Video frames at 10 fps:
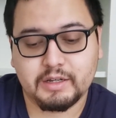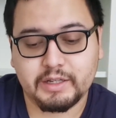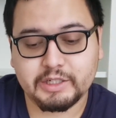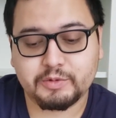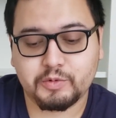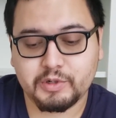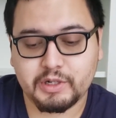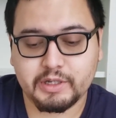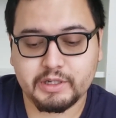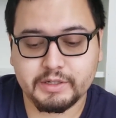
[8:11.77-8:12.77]
next one
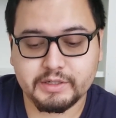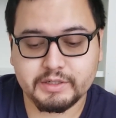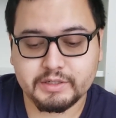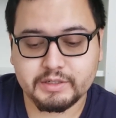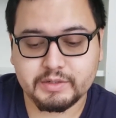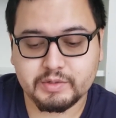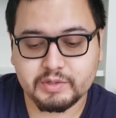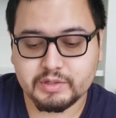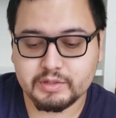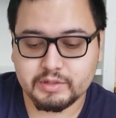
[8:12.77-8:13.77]

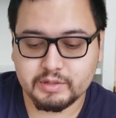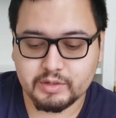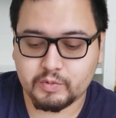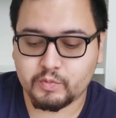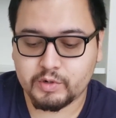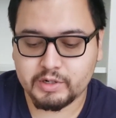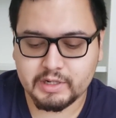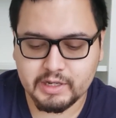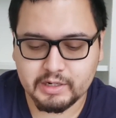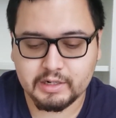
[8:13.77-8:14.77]
is one
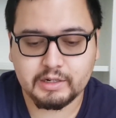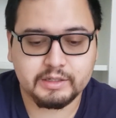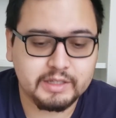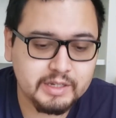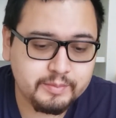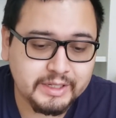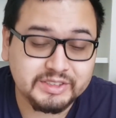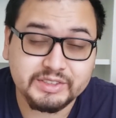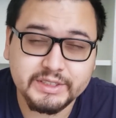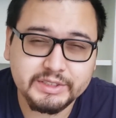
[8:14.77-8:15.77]
that i think my
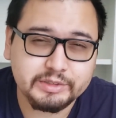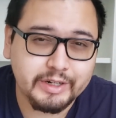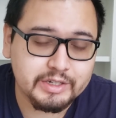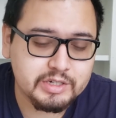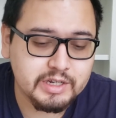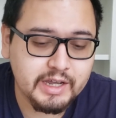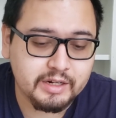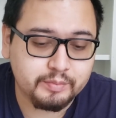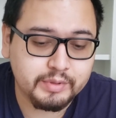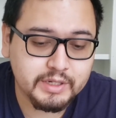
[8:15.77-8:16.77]
sister actually had
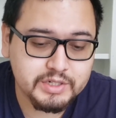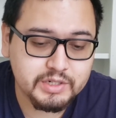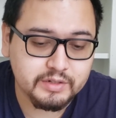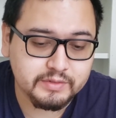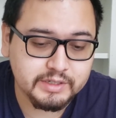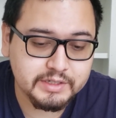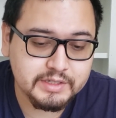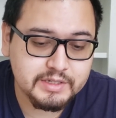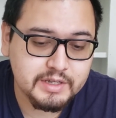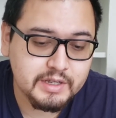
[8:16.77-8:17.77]
a plushie of
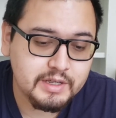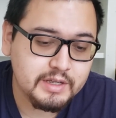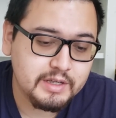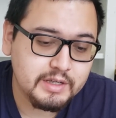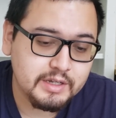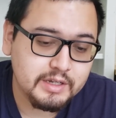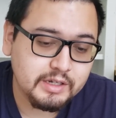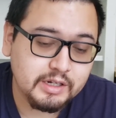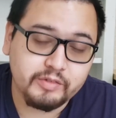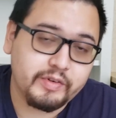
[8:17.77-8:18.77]
this
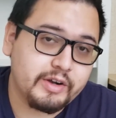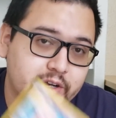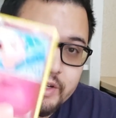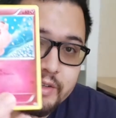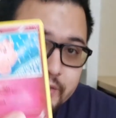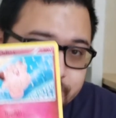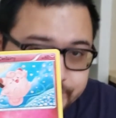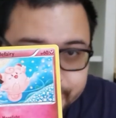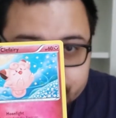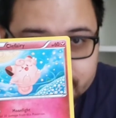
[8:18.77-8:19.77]
Clefairy.
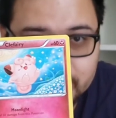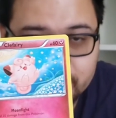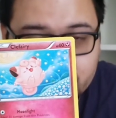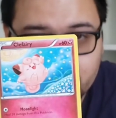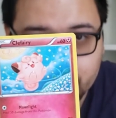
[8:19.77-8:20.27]
the fairy